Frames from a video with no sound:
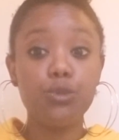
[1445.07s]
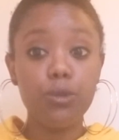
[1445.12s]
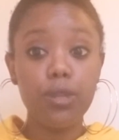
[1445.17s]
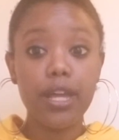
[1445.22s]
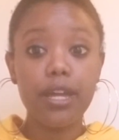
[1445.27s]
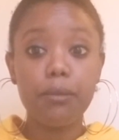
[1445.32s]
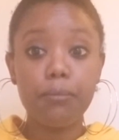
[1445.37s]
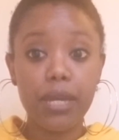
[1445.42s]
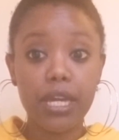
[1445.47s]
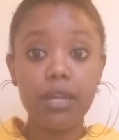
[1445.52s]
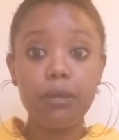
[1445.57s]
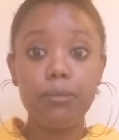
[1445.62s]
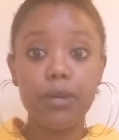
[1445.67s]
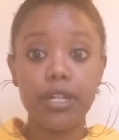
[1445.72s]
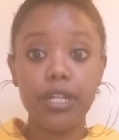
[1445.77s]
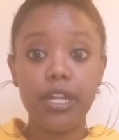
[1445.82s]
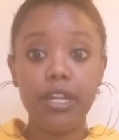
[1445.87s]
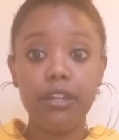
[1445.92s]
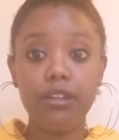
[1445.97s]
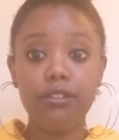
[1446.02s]
like making
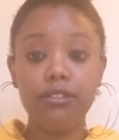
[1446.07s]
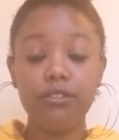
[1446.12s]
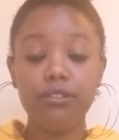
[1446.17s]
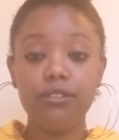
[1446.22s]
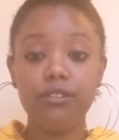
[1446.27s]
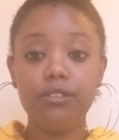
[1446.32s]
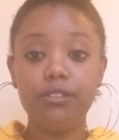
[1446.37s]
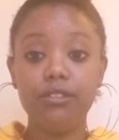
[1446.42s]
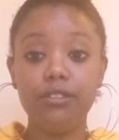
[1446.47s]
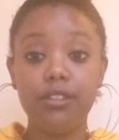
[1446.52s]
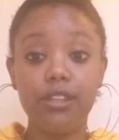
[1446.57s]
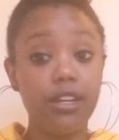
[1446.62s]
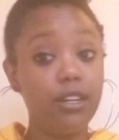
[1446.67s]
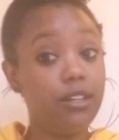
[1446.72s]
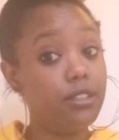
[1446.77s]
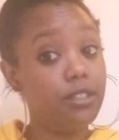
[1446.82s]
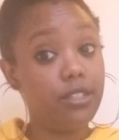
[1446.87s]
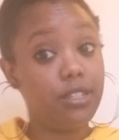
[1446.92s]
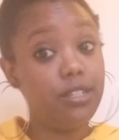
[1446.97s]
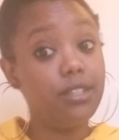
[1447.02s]
money.
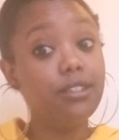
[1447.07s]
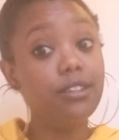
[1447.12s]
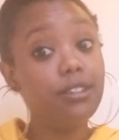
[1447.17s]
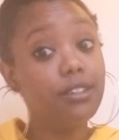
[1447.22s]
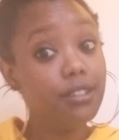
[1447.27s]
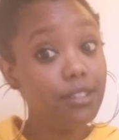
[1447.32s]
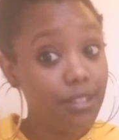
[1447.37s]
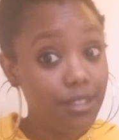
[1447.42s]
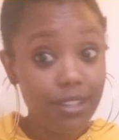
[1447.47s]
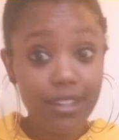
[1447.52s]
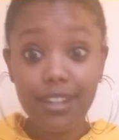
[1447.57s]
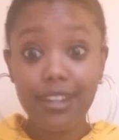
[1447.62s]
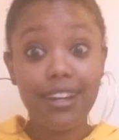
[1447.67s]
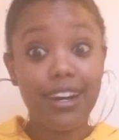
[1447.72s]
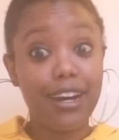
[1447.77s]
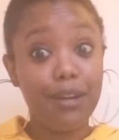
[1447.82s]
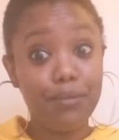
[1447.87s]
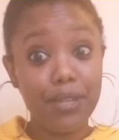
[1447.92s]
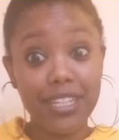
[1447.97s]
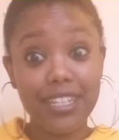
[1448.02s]

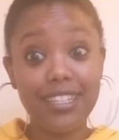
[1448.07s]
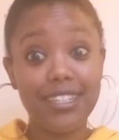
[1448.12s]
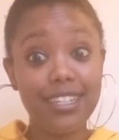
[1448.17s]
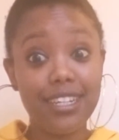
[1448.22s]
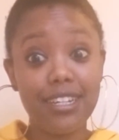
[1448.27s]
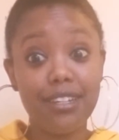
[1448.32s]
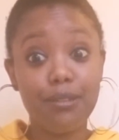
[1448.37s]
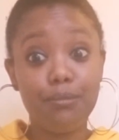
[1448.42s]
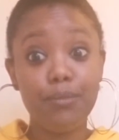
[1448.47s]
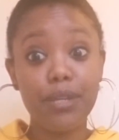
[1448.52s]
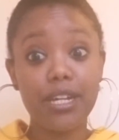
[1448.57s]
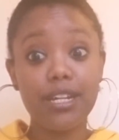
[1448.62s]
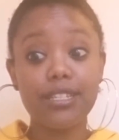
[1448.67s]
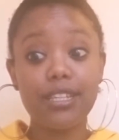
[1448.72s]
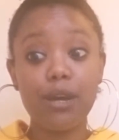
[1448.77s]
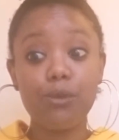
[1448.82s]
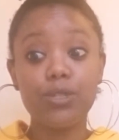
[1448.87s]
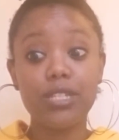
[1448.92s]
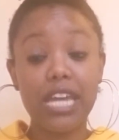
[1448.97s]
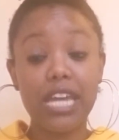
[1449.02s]
It did, because I